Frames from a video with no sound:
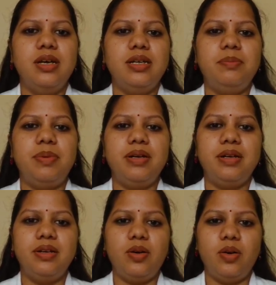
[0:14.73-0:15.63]

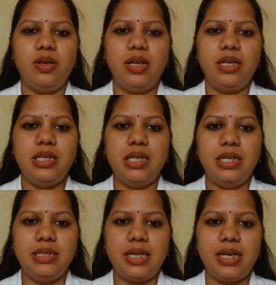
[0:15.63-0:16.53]
dependent on an
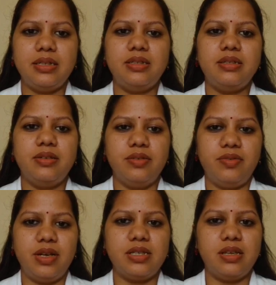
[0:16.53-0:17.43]
intact
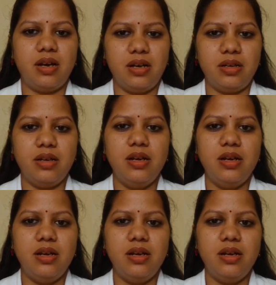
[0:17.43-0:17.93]
reflex arc.